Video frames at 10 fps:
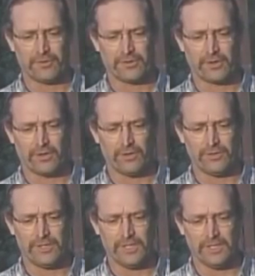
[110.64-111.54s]
Thoreau,
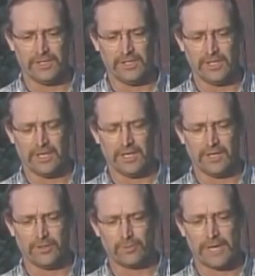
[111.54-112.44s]

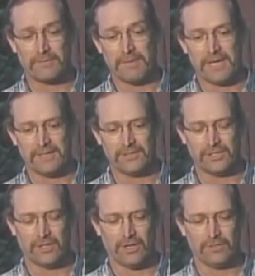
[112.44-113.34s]
the red man, as
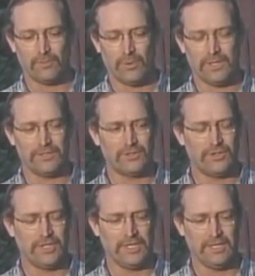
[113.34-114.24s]
he called him,
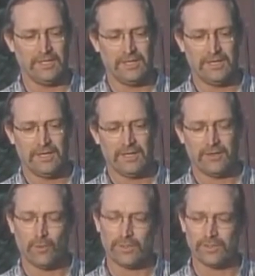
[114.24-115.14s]

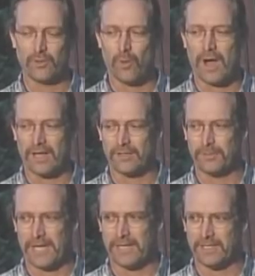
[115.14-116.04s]
was the
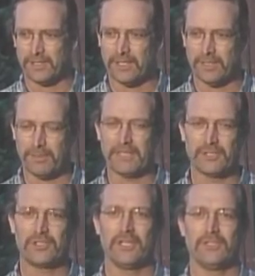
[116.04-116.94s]
wild man in the
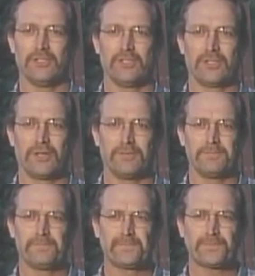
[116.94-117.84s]
best sense of the term.
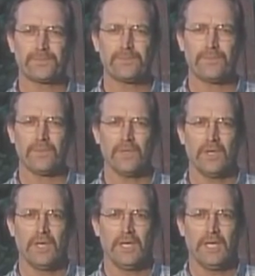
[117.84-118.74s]

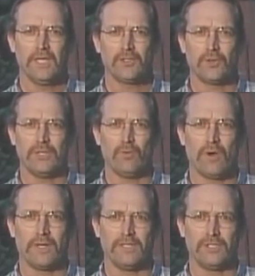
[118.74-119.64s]
So he
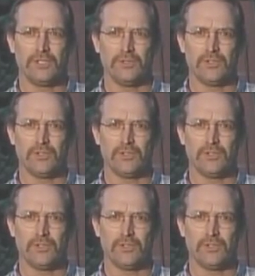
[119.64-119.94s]
wanted to